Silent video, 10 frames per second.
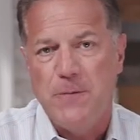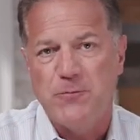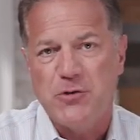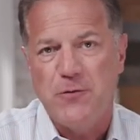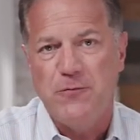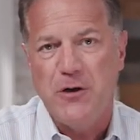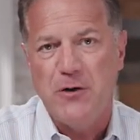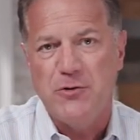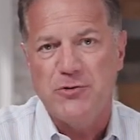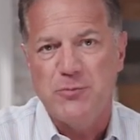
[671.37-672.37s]
And so
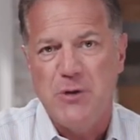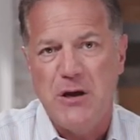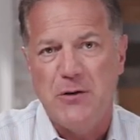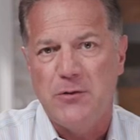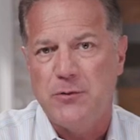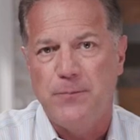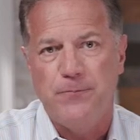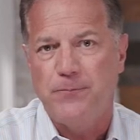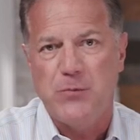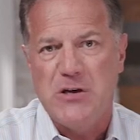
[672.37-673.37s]
Pharaoh's men,
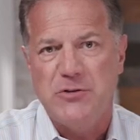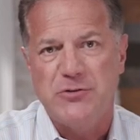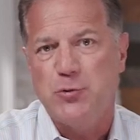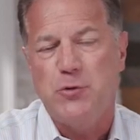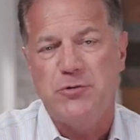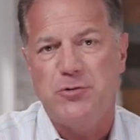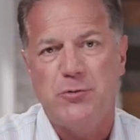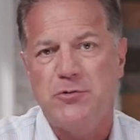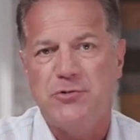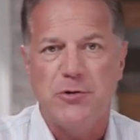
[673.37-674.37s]
his
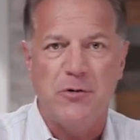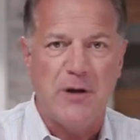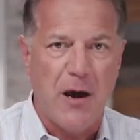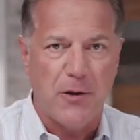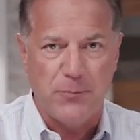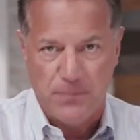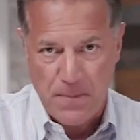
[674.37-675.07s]
sorcerers, learned how to